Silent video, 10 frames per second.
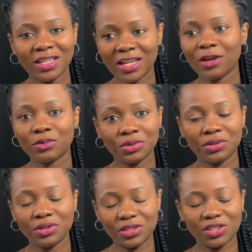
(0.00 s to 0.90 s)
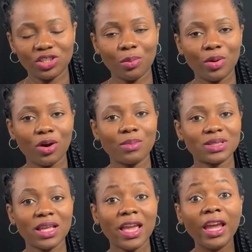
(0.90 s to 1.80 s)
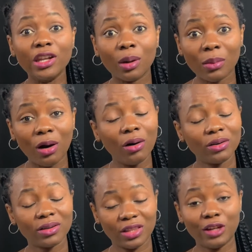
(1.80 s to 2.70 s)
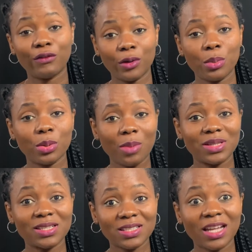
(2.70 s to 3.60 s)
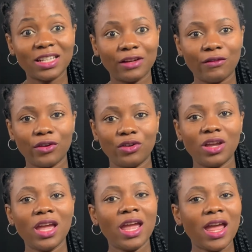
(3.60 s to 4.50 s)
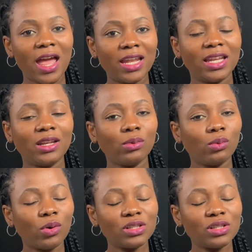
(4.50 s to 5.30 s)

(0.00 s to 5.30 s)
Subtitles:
that good decision becomes a normal thing for you, becomes a standard for you. And then